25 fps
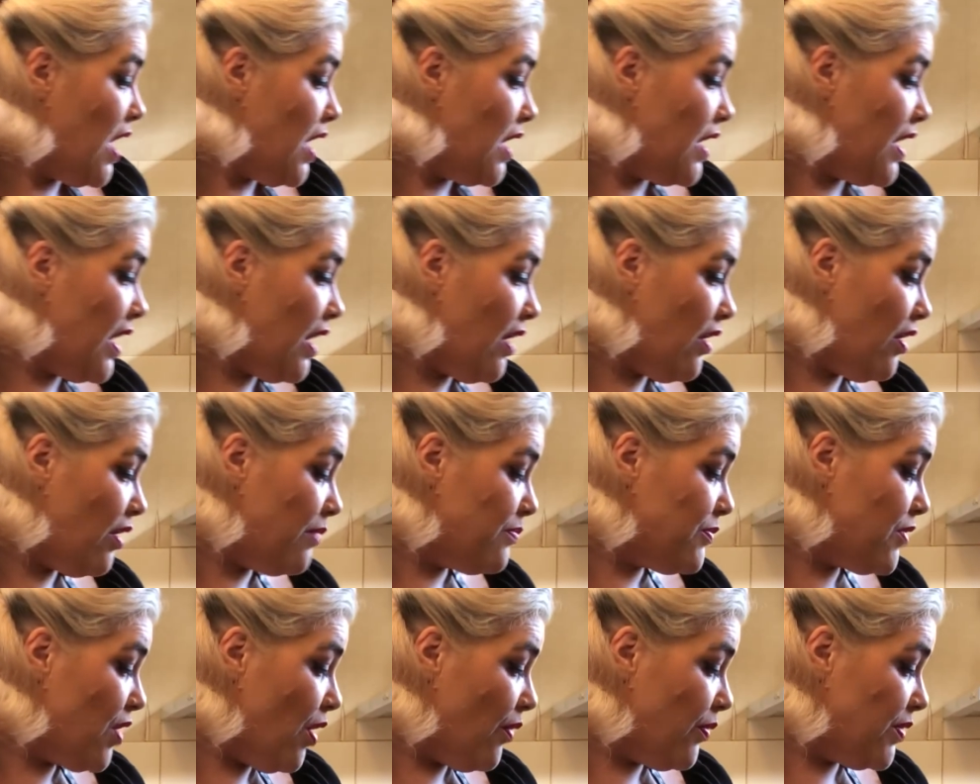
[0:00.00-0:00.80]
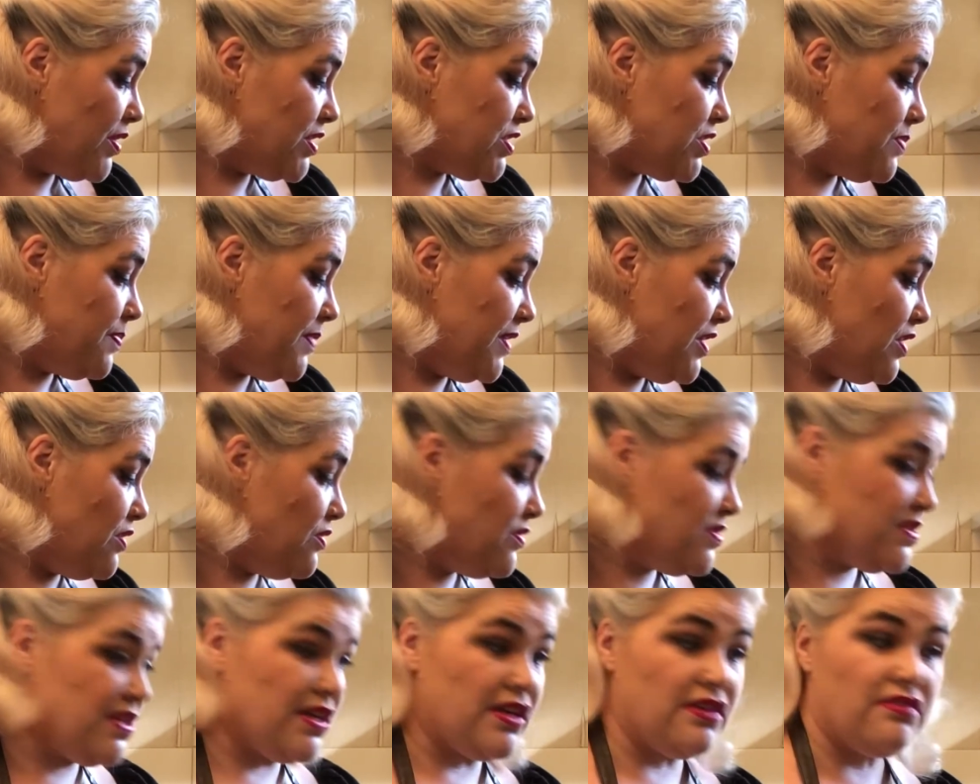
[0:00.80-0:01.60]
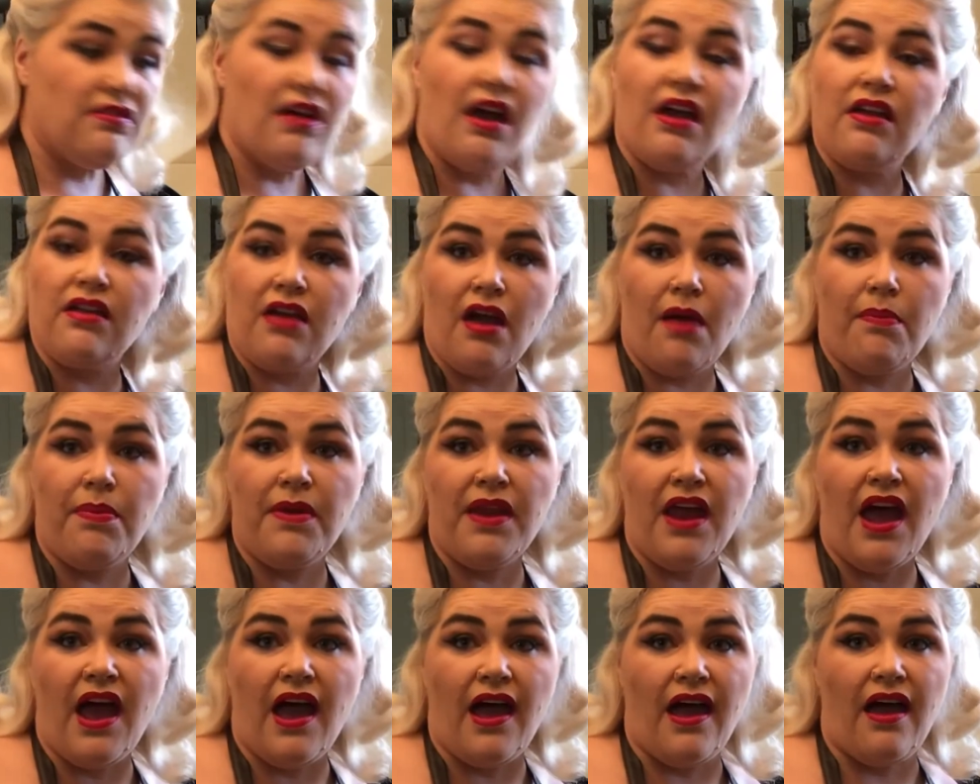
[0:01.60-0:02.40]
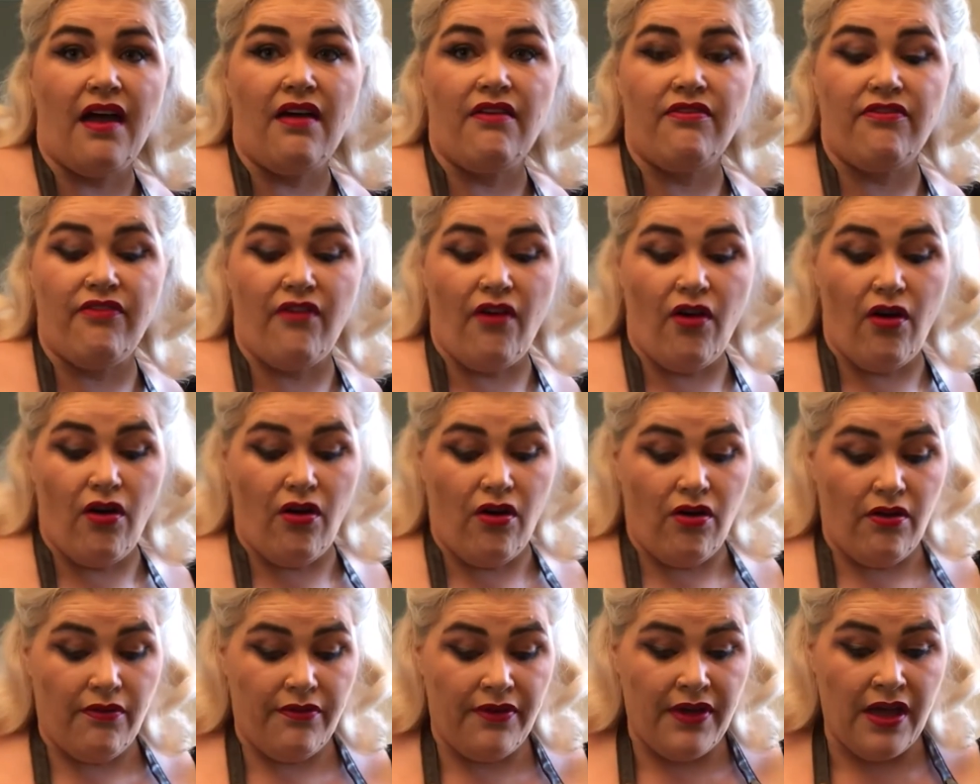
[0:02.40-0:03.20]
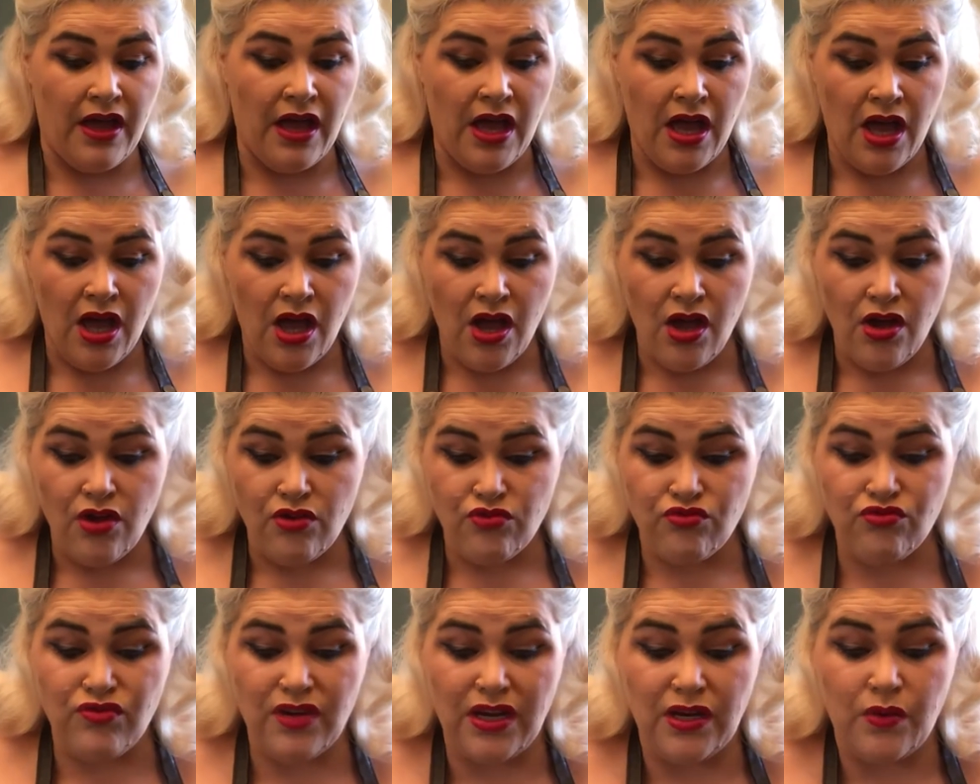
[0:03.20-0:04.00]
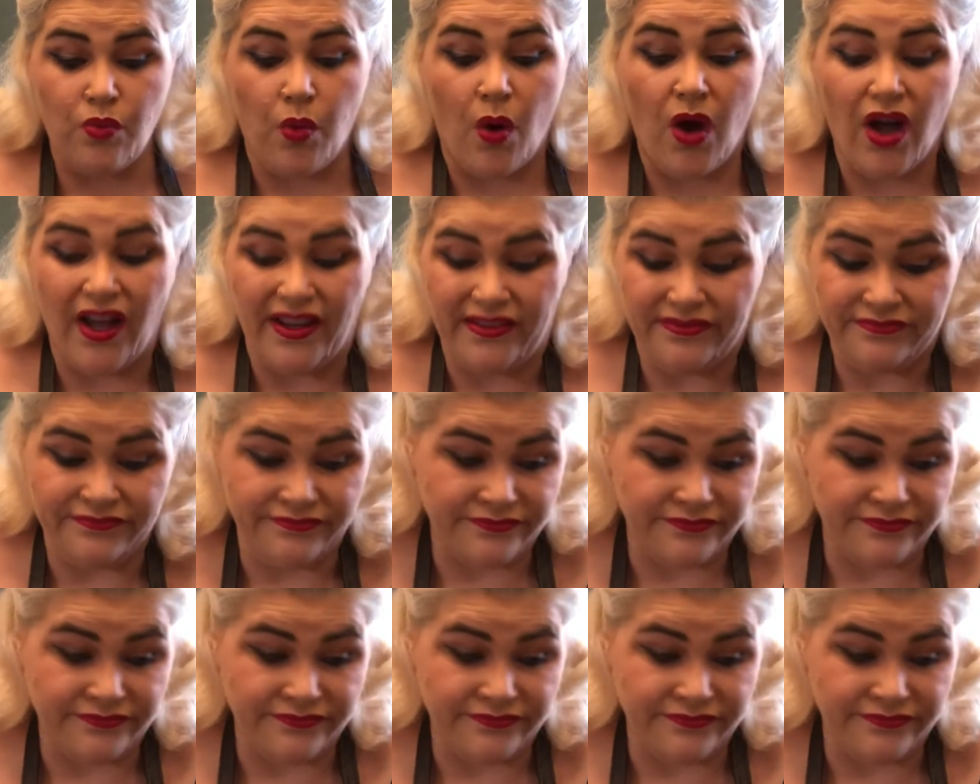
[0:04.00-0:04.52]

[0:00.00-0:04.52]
Now I'm going to be using 1.5 cups of red wine.